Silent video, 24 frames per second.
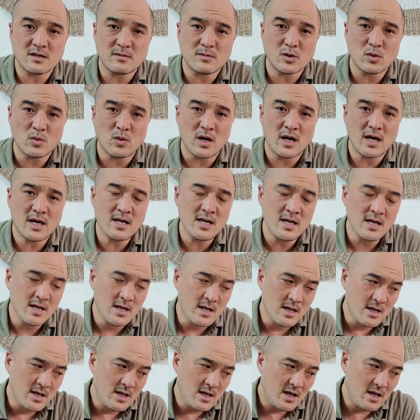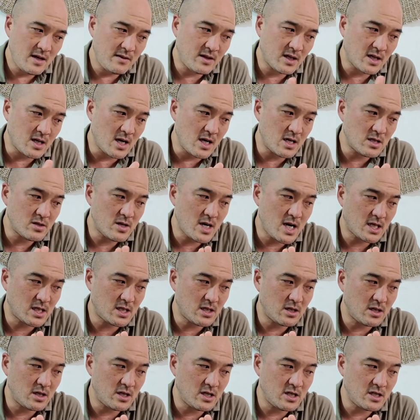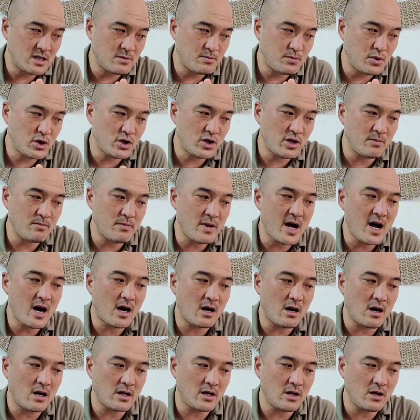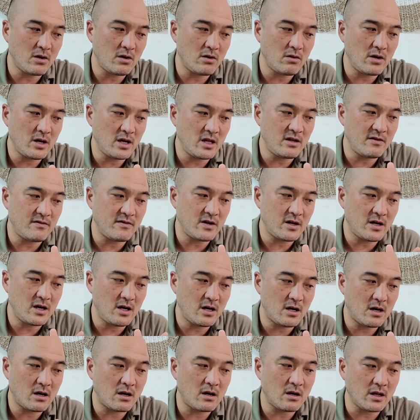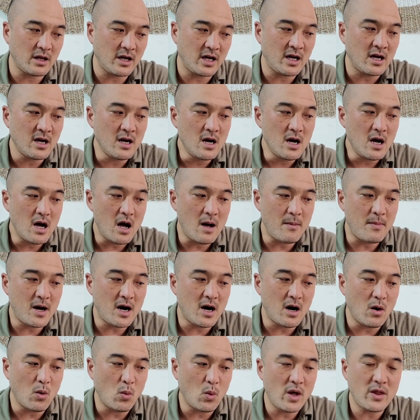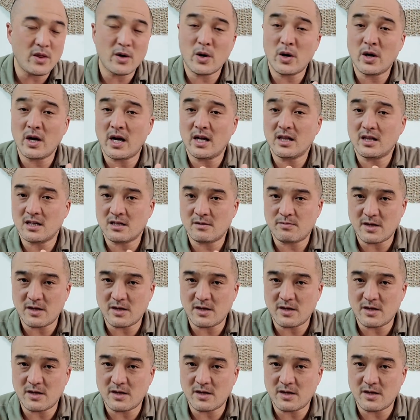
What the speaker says: Number one, if the contractor is pushing back on you in the very early about whether or not the